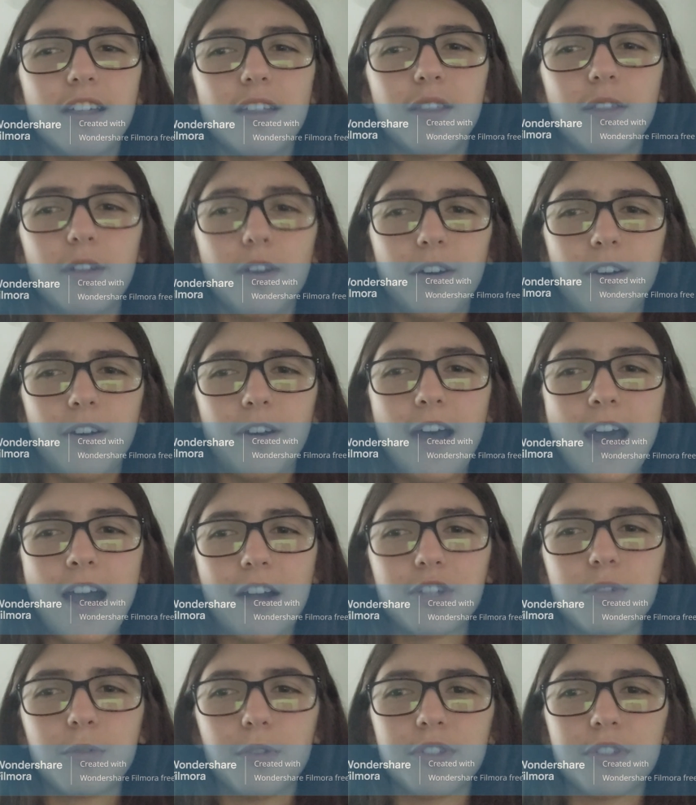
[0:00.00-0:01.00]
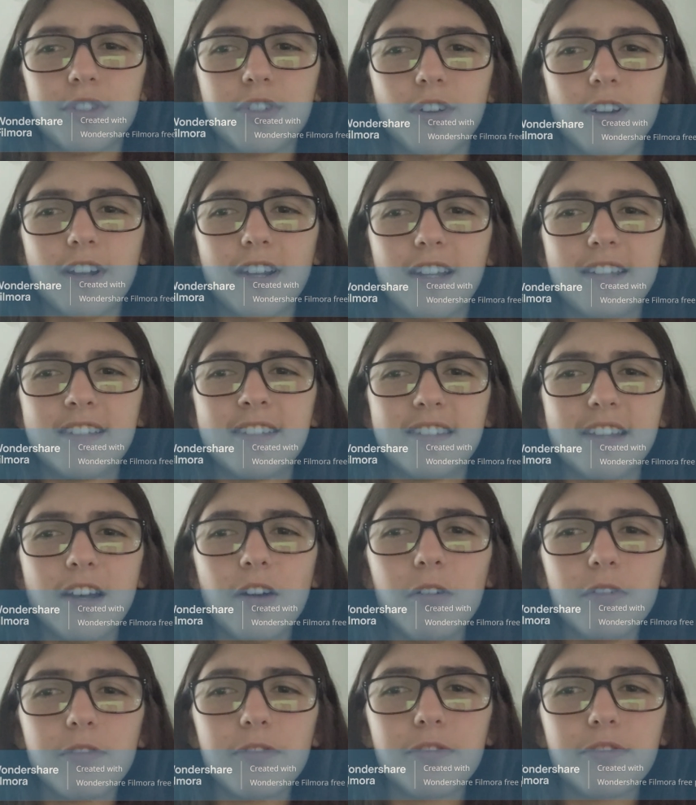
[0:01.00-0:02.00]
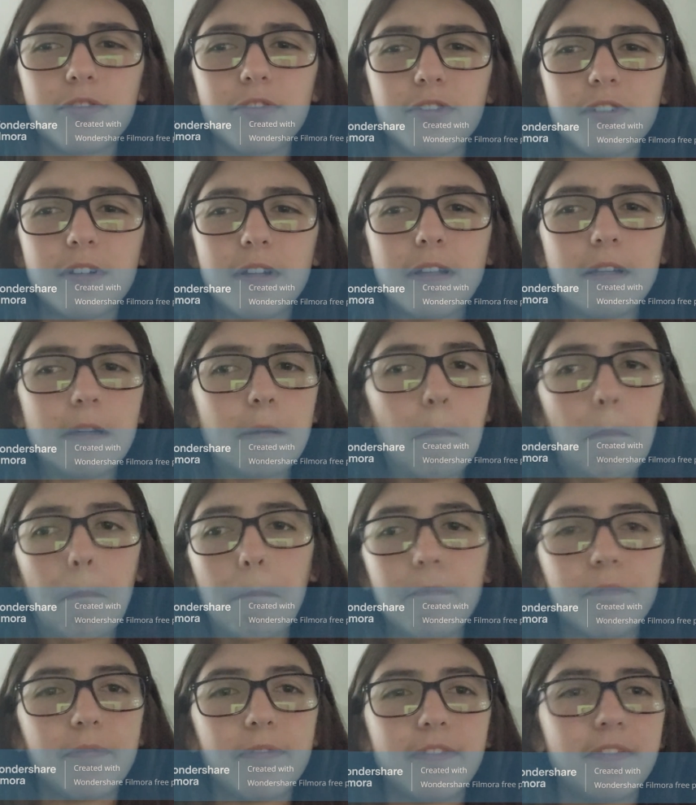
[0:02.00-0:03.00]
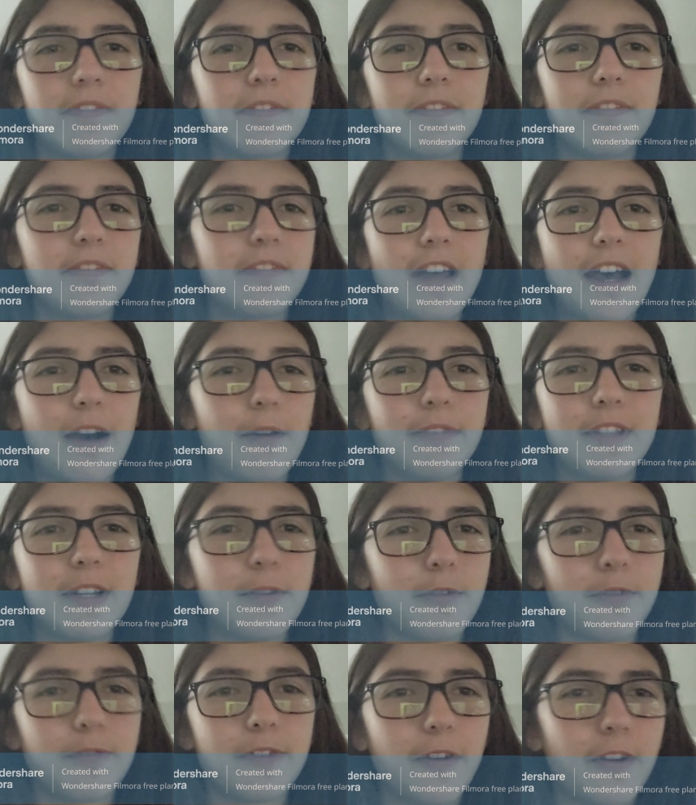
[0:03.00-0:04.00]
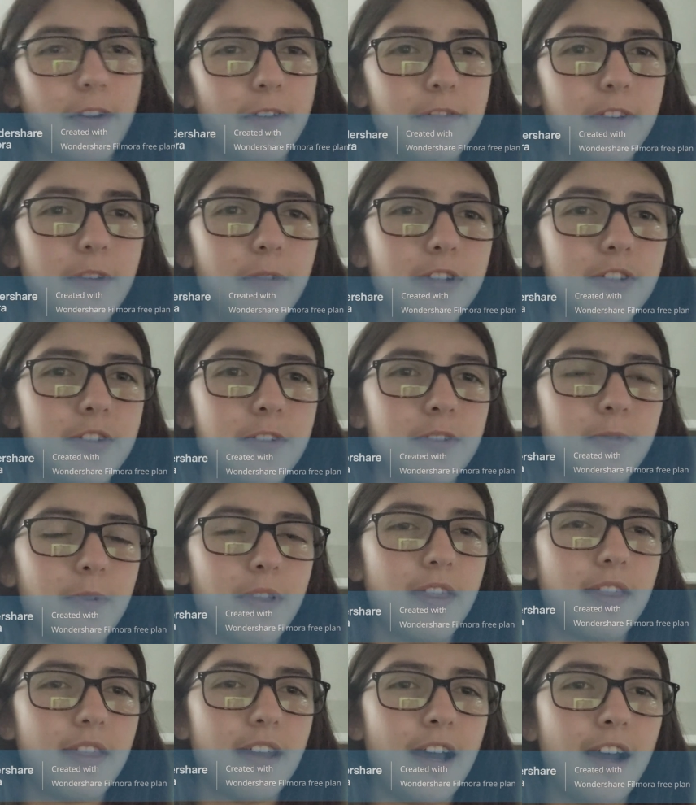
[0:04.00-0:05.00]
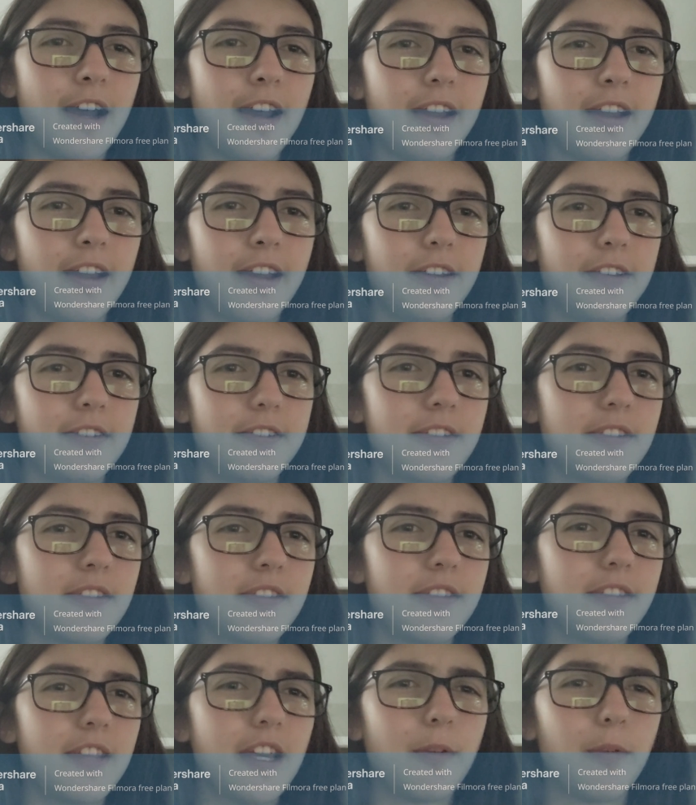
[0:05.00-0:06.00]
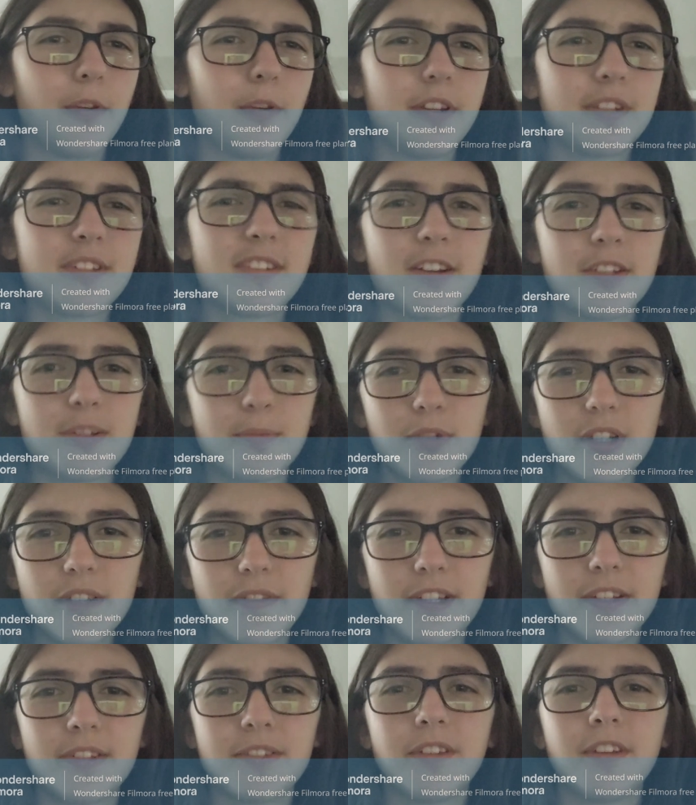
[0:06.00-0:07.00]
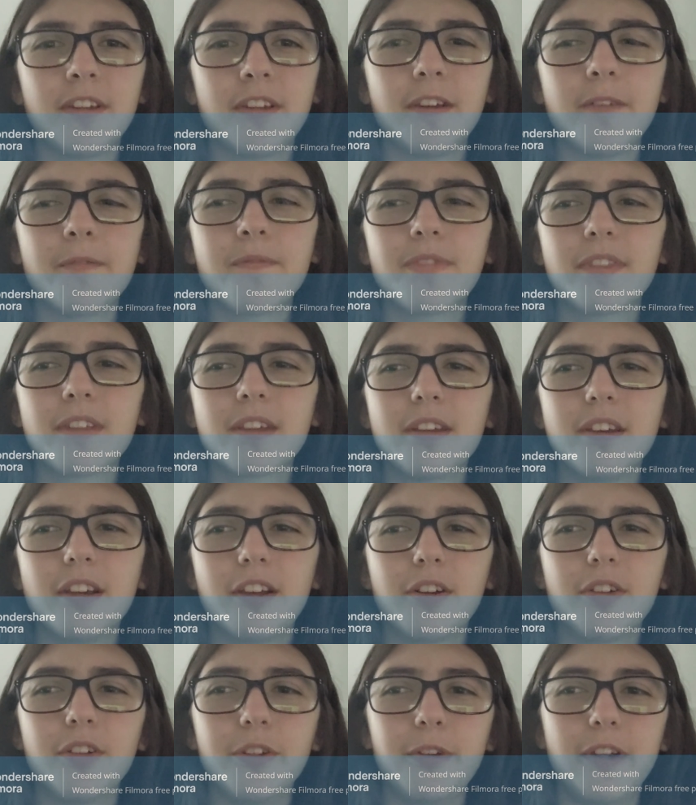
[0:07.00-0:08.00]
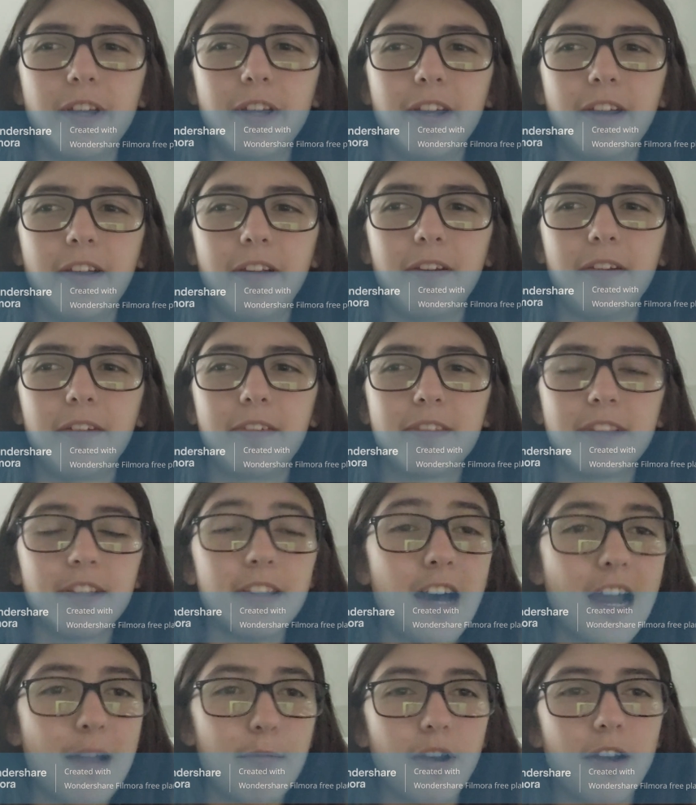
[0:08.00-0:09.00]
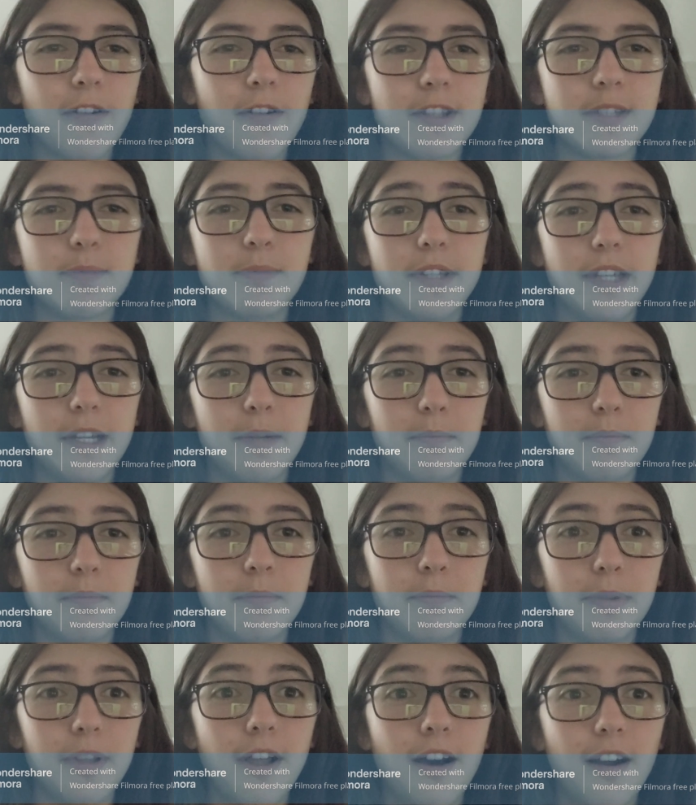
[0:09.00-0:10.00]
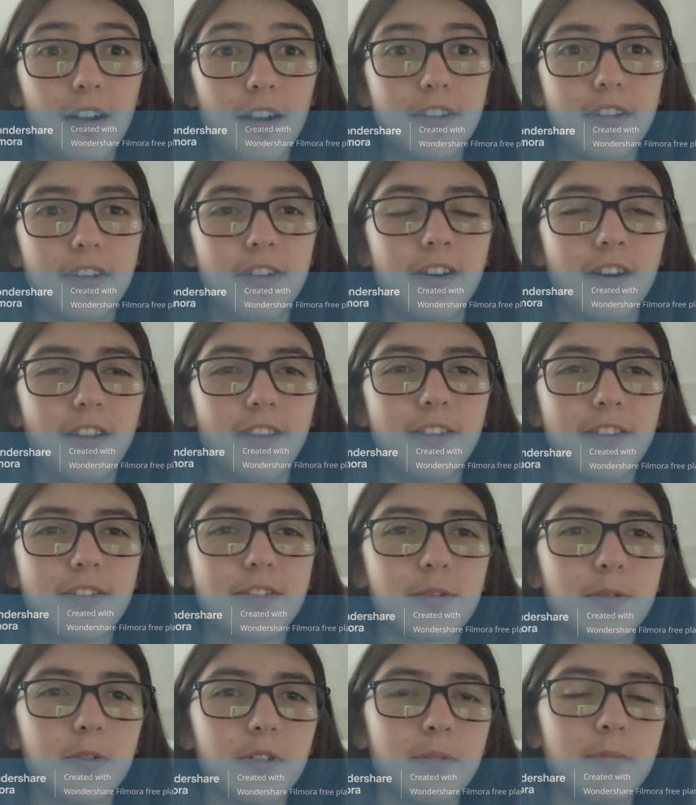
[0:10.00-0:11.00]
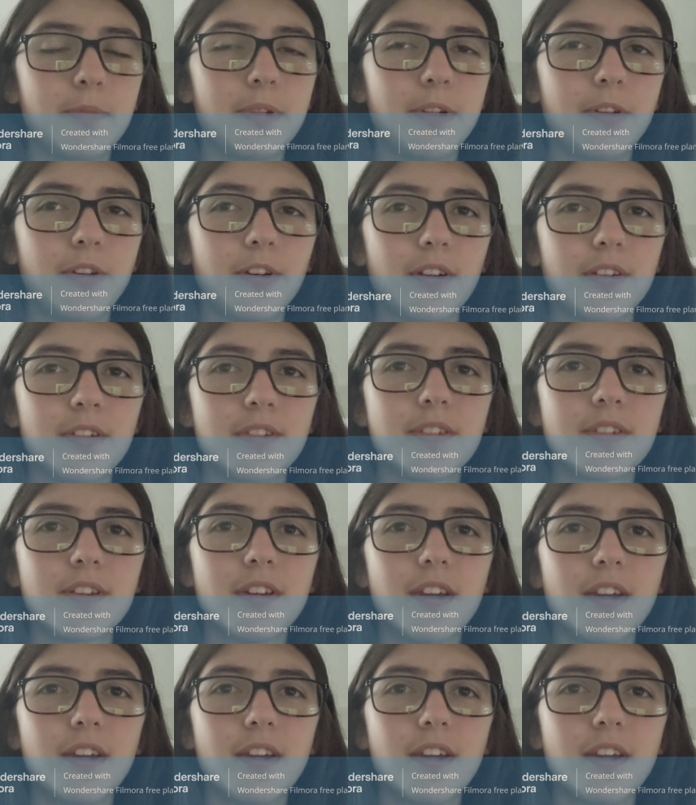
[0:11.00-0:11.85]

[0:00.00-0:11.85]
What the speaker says: The actual circuit itself, there were very few issues with that, and they were discussed previously, including the libraries being blocked on the school computers